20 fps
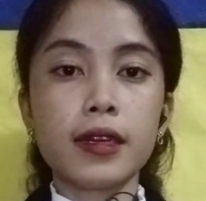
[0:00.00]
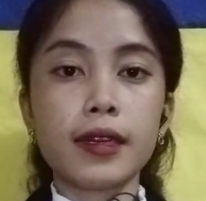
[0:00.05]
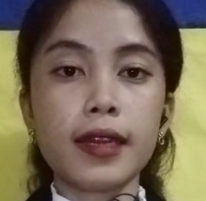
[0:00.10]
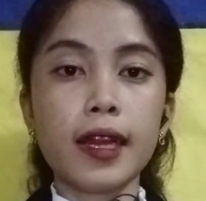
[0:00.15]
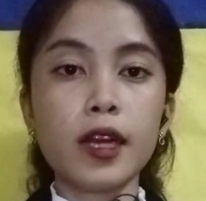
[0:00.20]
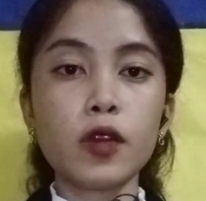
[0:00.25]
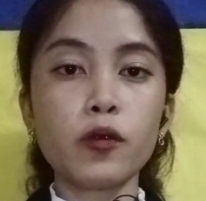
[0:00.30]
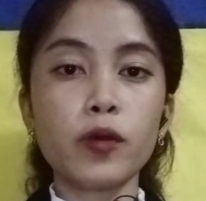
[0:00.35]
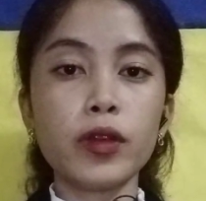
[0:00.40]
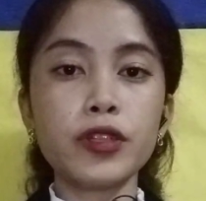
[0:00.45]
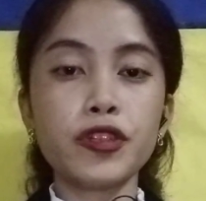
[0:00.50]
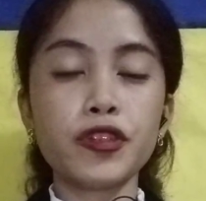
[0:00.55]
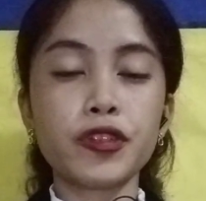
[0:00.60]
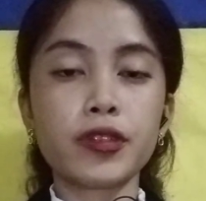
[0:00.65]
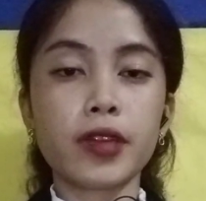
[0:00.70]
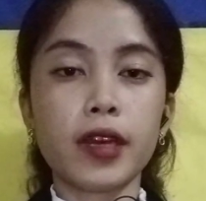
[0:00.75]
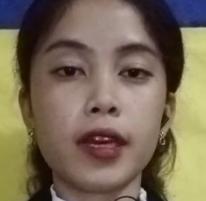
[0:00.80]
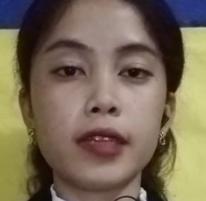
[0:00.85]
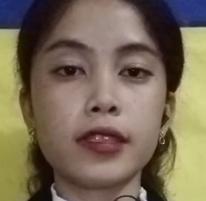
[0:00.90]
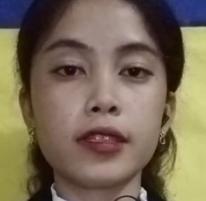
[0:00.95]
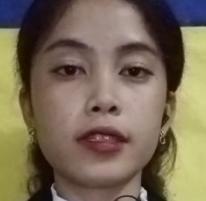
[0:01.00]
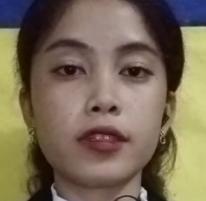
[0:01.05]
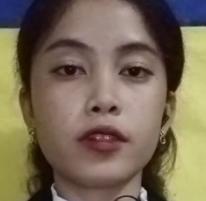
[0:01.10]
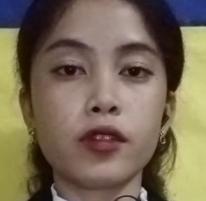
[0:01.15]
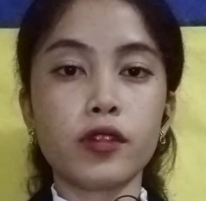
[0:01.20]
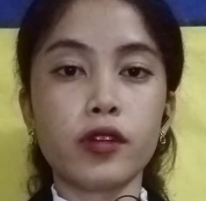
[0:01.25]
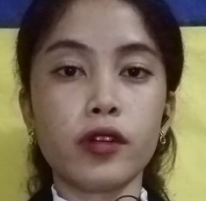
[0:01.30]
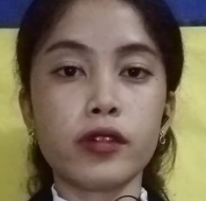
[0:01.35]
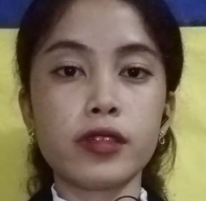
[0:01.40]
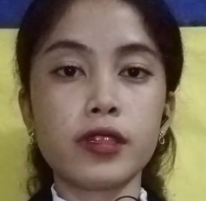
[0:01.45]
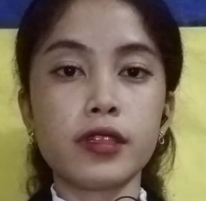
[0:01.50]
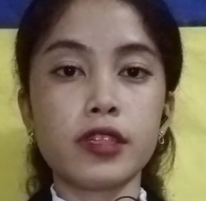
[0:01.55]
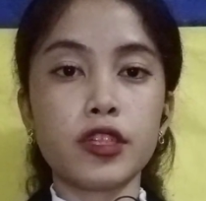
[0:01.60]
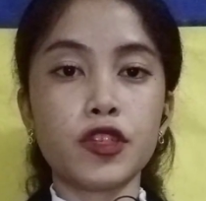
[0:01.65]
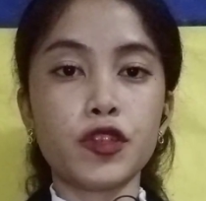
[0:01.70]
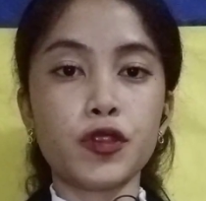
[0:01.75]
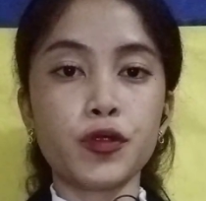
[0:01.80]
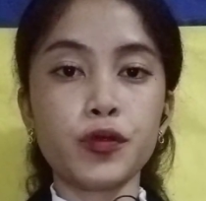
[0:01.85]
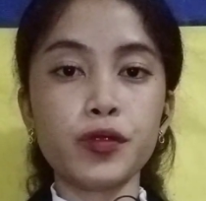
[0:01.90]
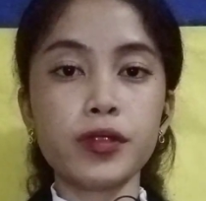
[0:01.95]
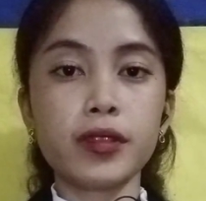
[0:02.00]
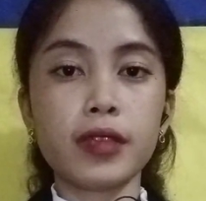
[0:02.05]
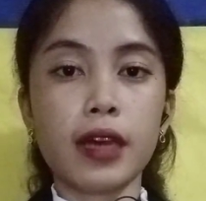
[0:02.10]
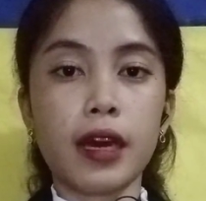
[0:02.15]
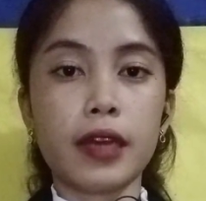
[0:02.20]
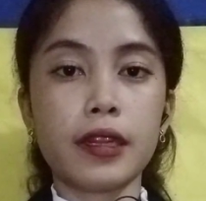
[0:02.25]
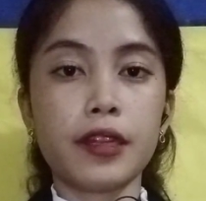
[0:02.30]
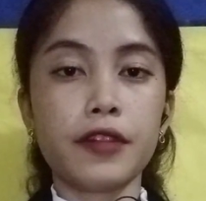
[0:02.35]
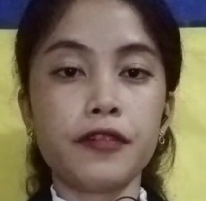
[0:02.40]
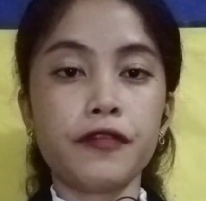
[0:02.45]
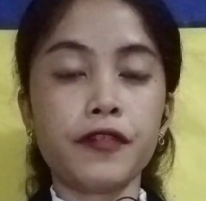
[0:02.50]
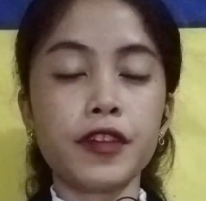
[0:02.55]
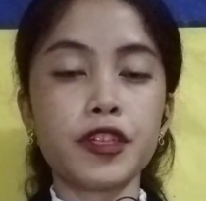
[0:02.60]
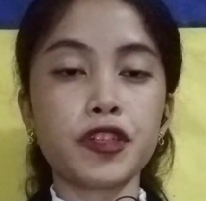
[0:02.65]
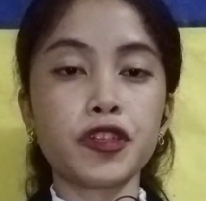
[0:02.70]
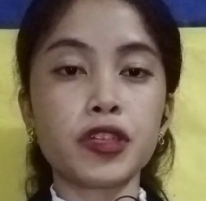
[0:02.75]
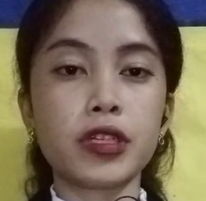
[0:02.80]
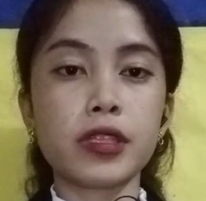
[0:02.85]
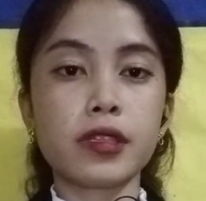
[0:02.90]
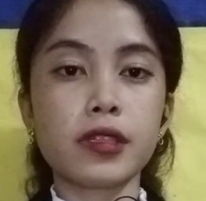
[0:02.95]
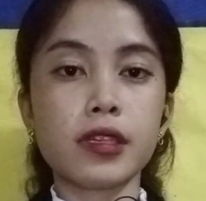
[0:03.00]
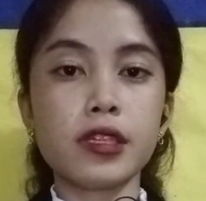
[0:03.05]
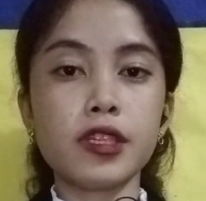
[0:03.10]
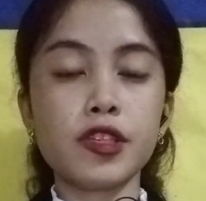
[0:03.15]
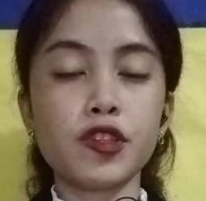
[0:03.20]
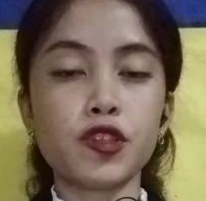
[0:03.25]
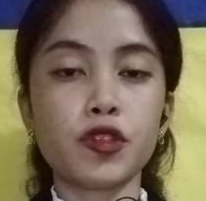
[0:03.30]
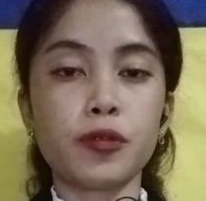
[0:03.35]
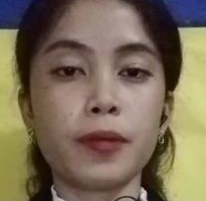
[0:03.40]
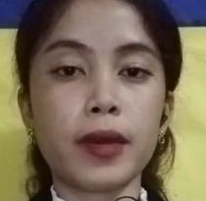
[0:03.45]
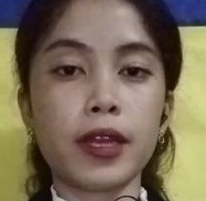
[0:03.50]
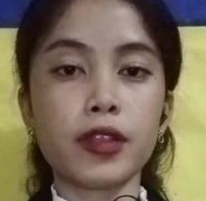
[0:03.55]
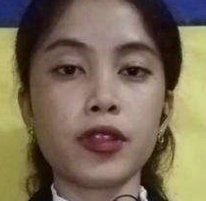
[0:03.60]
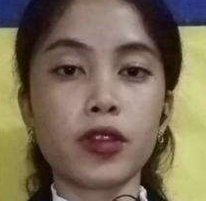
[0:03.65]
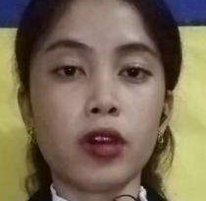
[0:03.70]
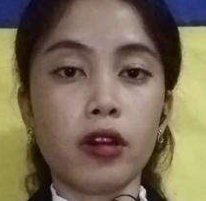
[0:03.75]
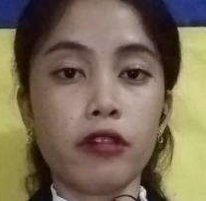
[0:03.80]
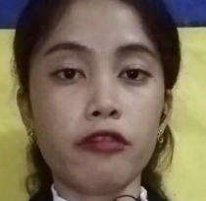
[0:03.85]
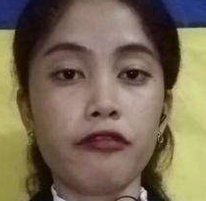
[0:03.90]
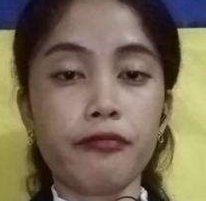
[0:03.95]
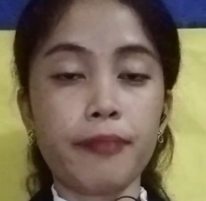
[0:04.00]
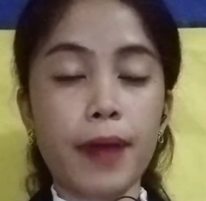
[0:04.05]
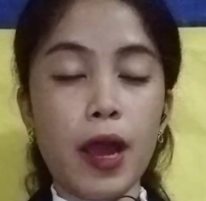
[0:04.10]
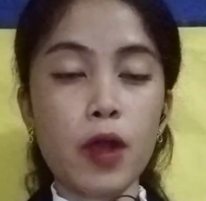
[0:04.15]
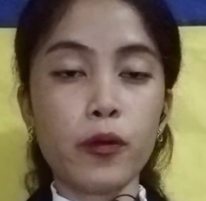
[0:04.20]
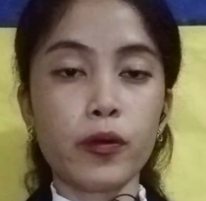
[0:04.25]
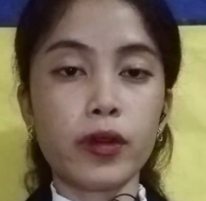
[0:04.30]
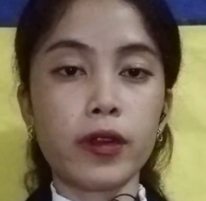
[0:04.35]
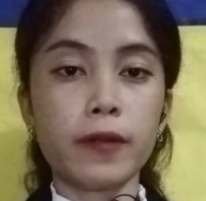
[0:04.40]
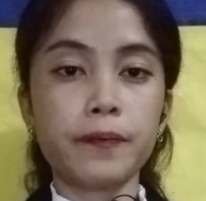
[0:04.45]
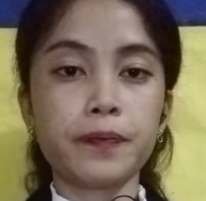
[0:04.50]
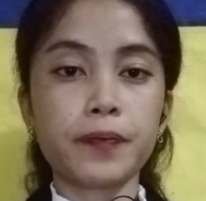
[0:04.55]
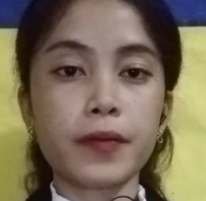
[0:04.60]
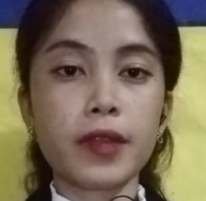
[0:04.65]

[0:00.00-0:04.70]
Language can constitute an efficient instrument of power,